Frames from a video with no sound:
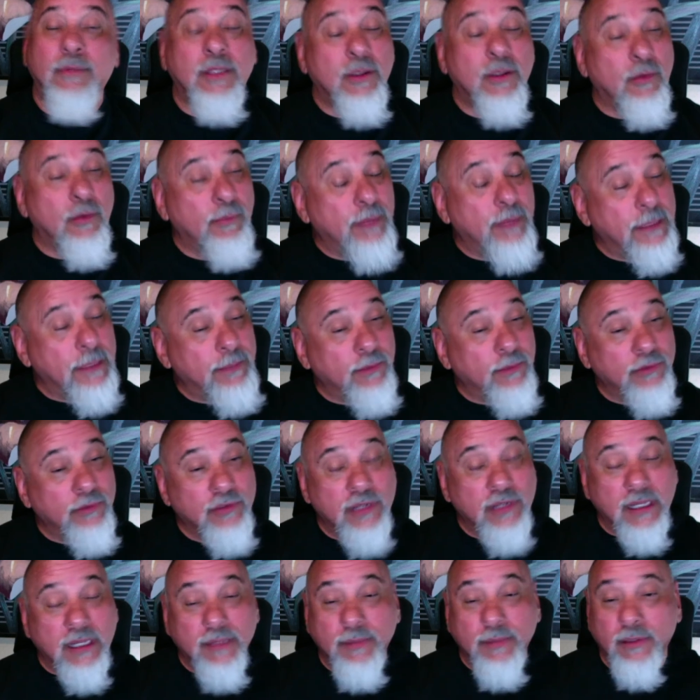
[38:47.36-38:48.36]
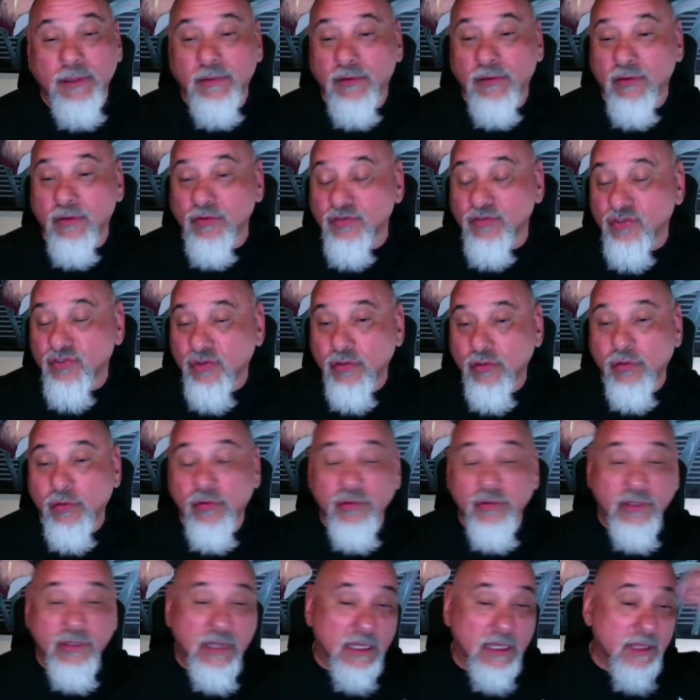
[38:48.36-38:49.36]
people, you're not going to be able to go to school,
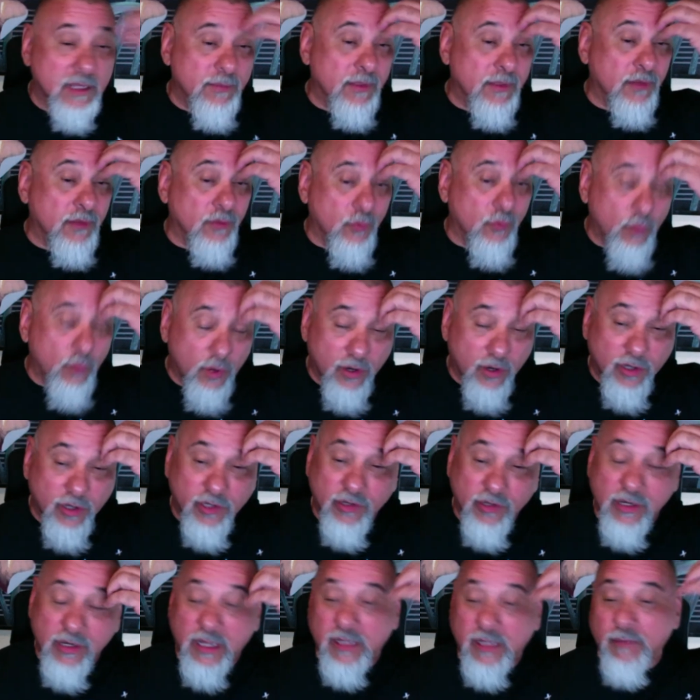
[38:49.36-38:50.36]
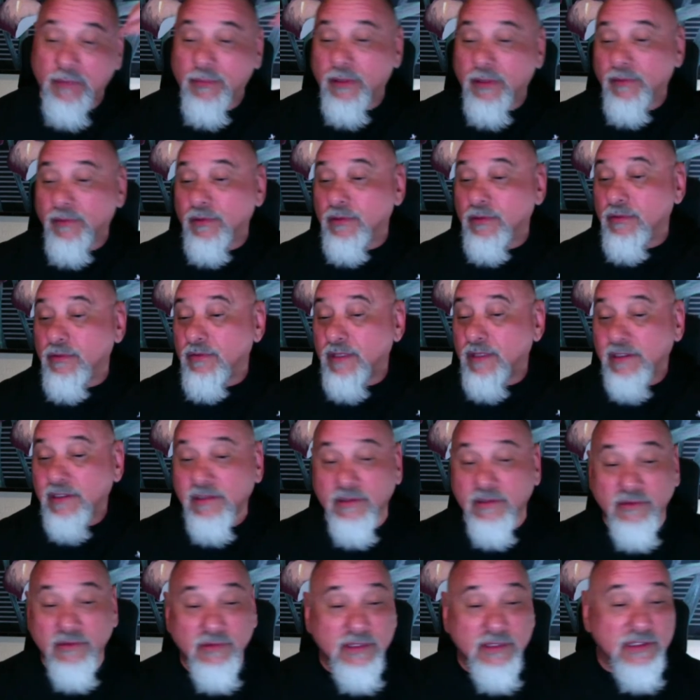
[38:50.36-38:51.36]
you're not going to be able to work, you're not going to be able to do this and
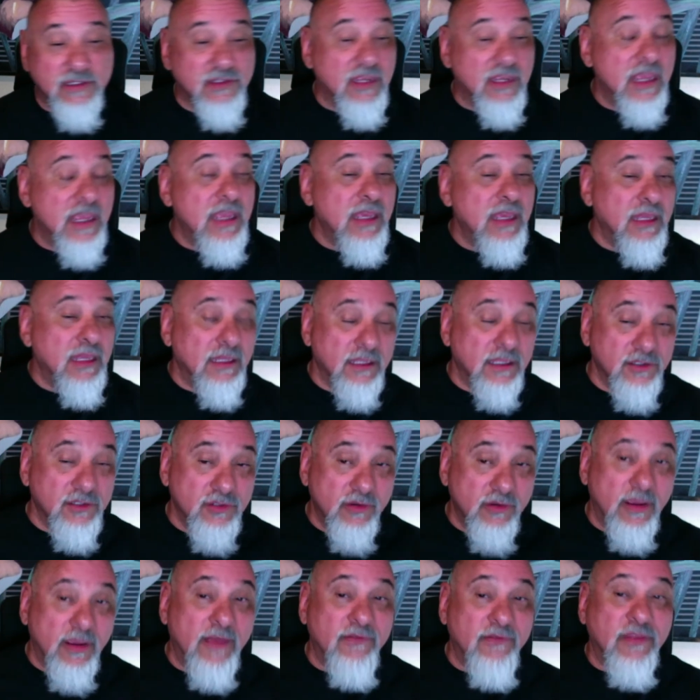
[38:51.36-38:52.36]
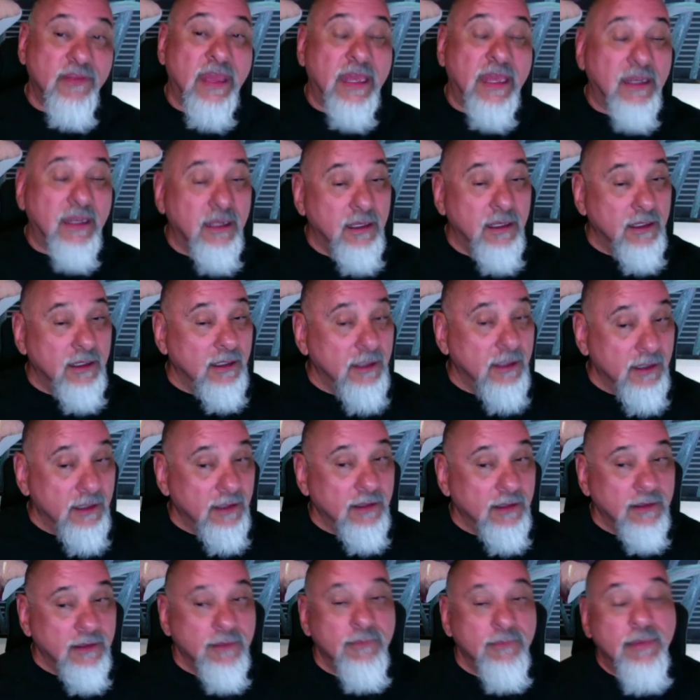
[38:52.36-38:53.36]
do this unless you have that
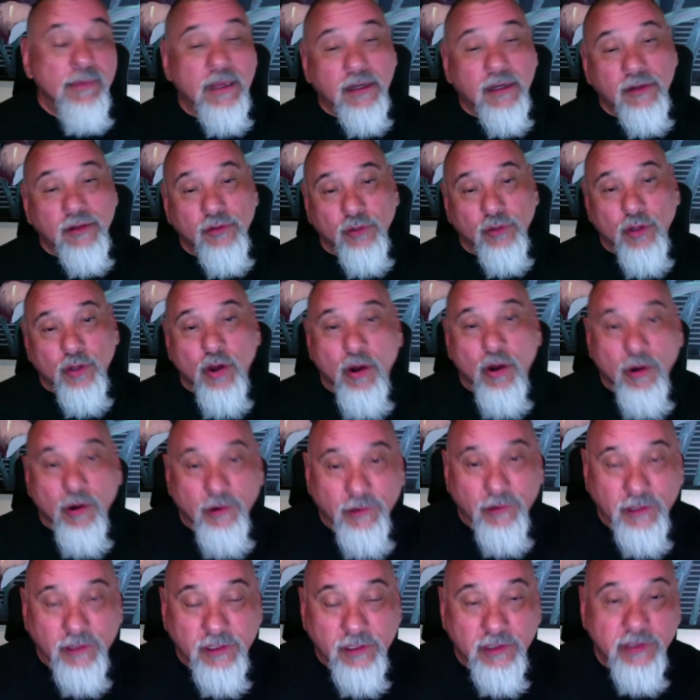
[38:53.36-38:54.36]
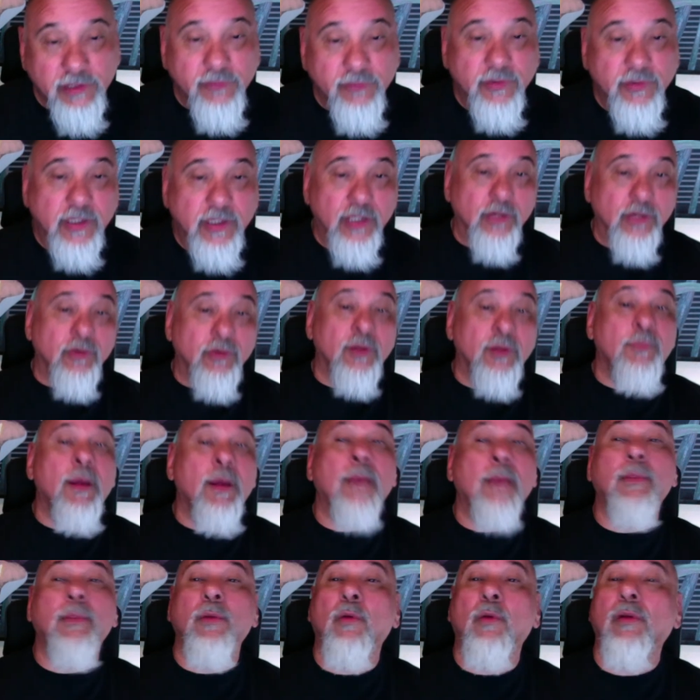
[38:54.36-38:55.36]
medical card clearing you. You
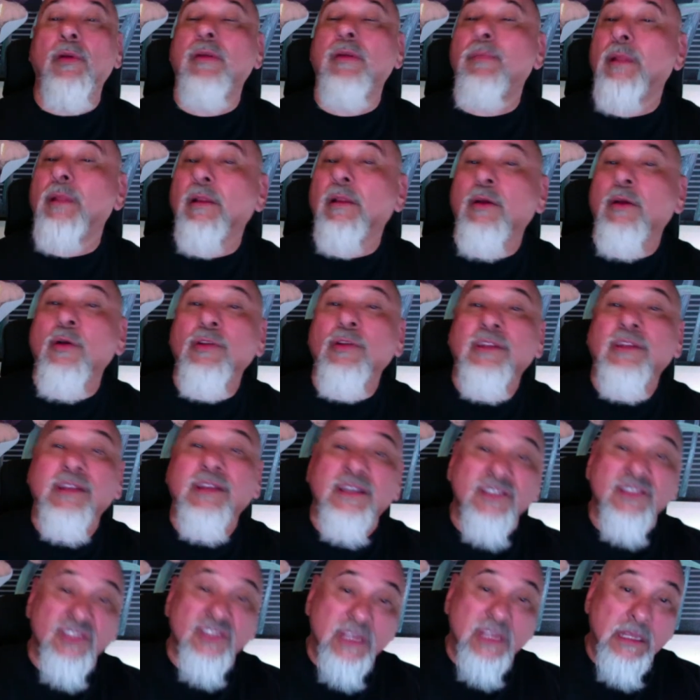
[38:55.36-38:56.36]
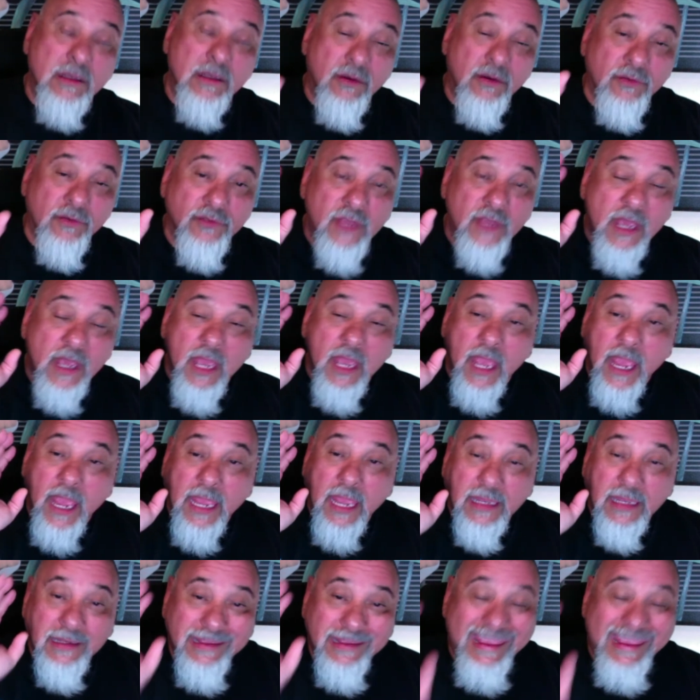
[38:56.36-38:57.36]
probably won't even be able to go to the casinos
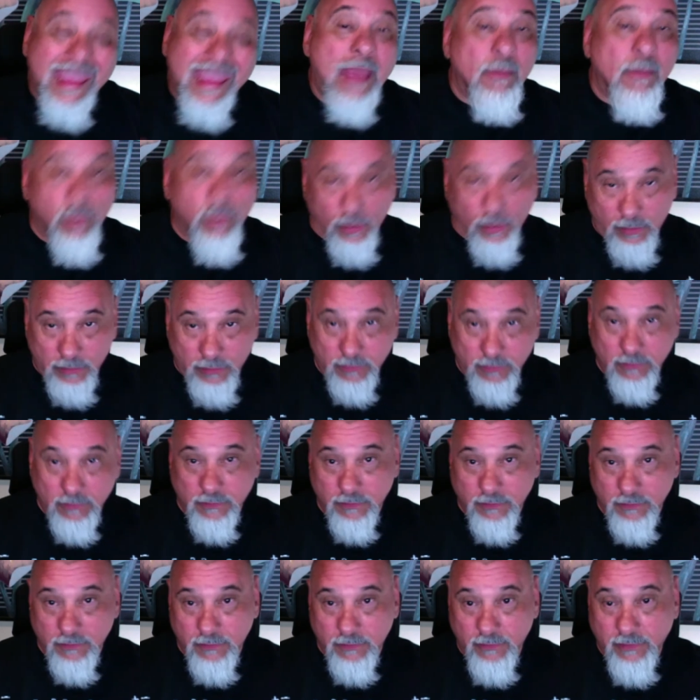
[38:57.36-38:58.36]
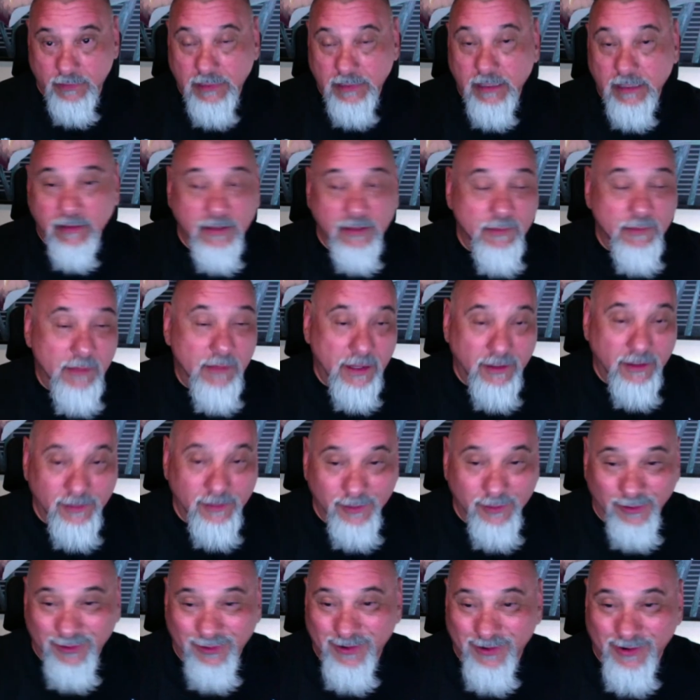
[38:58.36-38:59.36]
and gamble without the
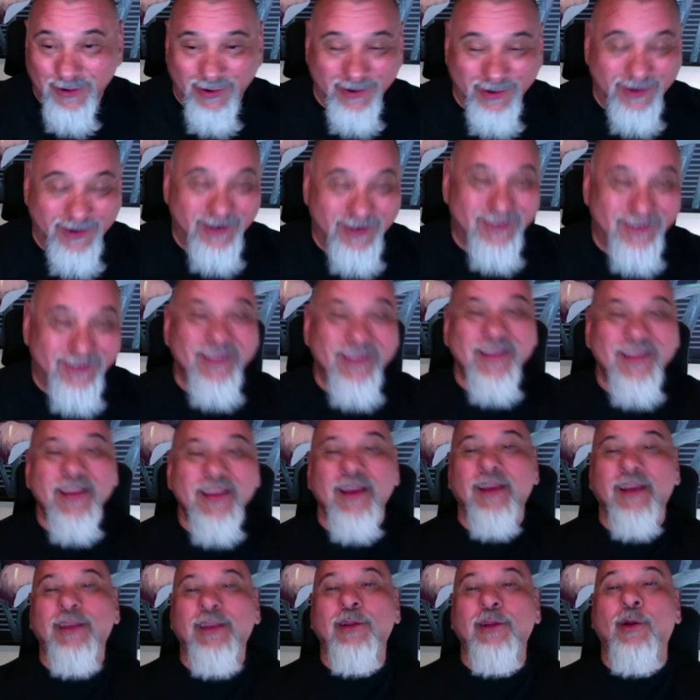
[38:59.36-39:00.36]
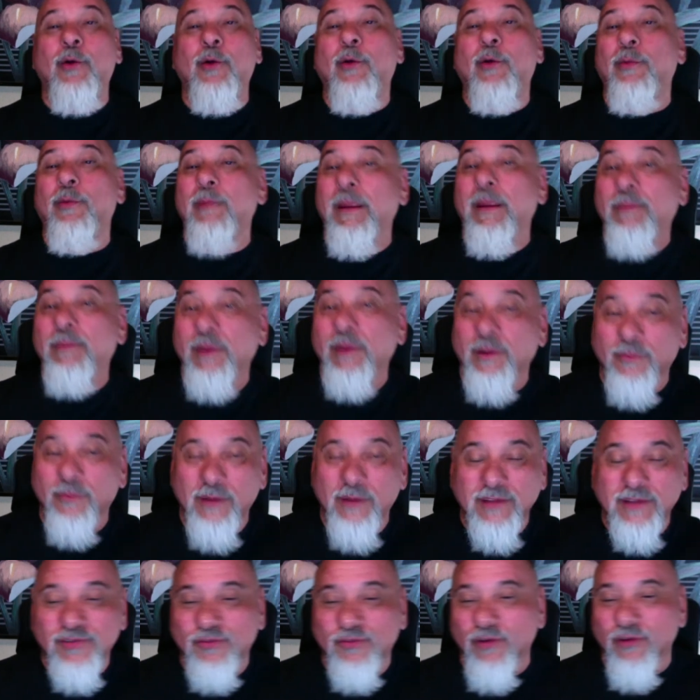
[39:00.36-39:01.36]
medical card, or maybe a
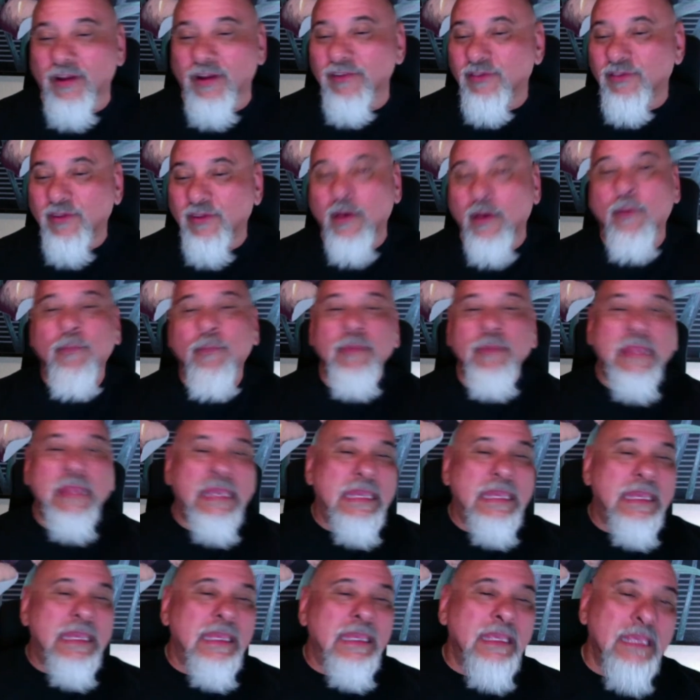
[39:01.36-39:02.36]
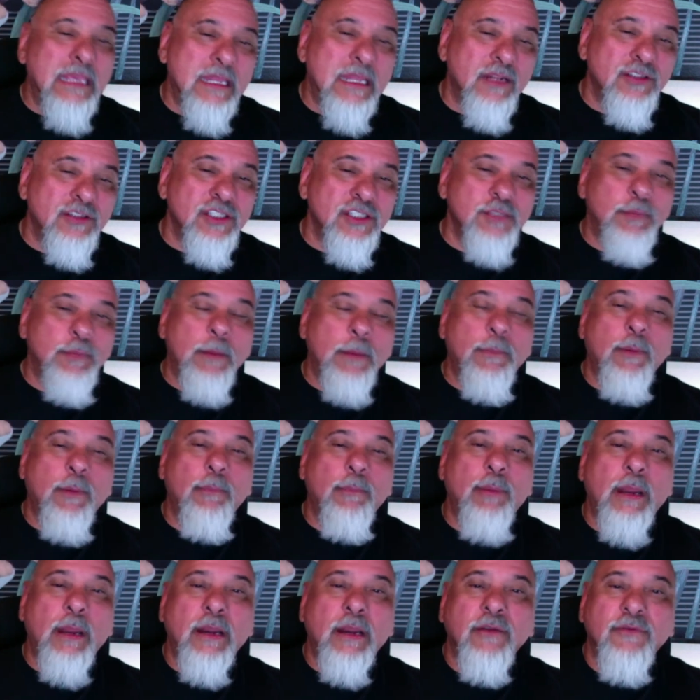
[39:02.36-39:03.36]
restaurant. So, just be
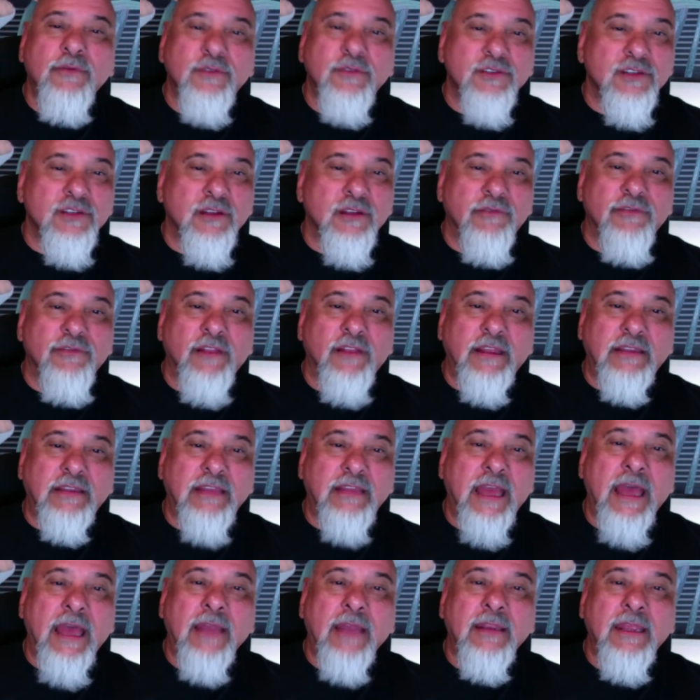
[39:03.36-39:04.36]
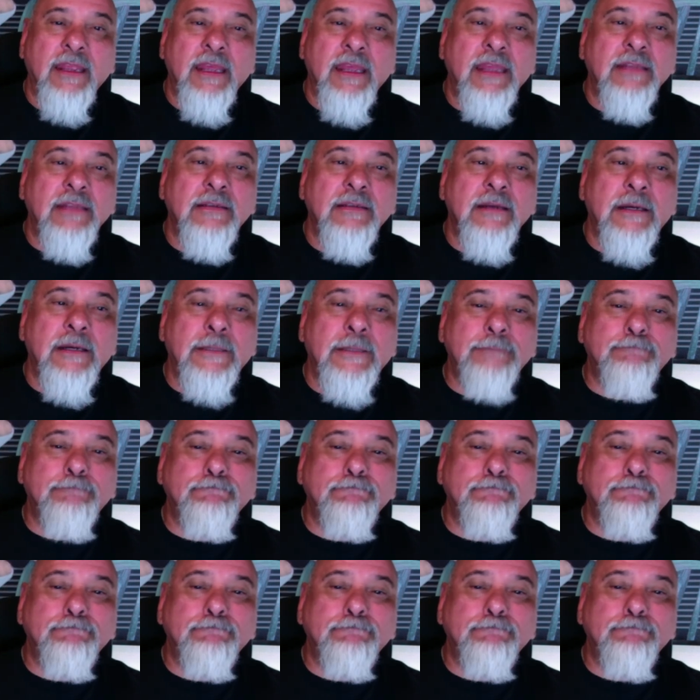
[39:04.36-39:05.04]
prepared for stuff like that. And